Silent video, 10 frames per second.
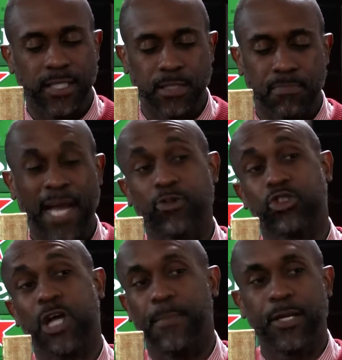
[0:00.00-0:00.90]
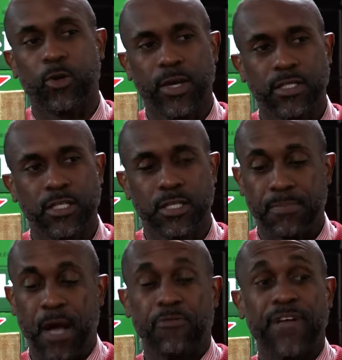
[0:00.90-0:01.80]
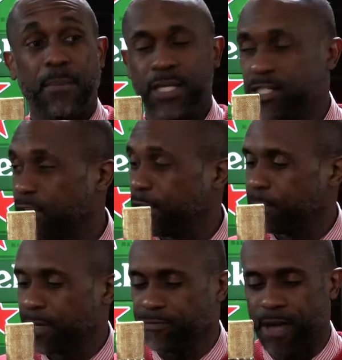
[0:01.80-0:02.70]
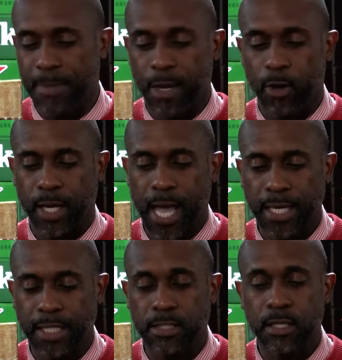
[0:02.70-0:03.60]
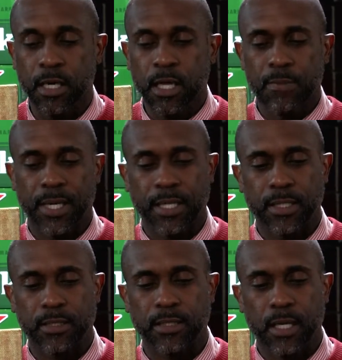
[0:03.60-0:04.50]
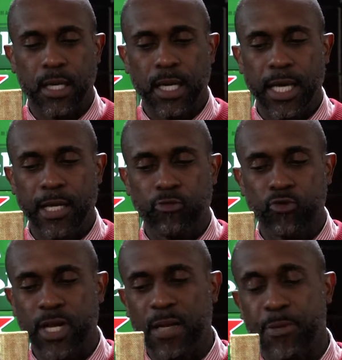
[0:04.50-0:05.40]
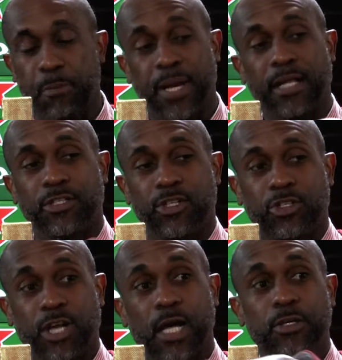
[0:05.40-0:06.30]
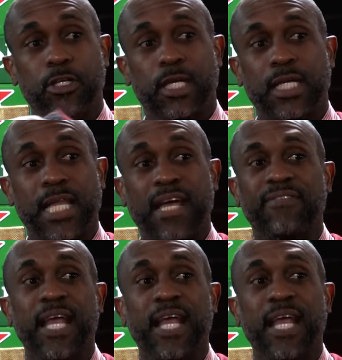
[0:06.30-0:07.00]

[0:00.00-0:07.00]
these microscopic questions about family setup and family organics, because it really propels you to how you look at life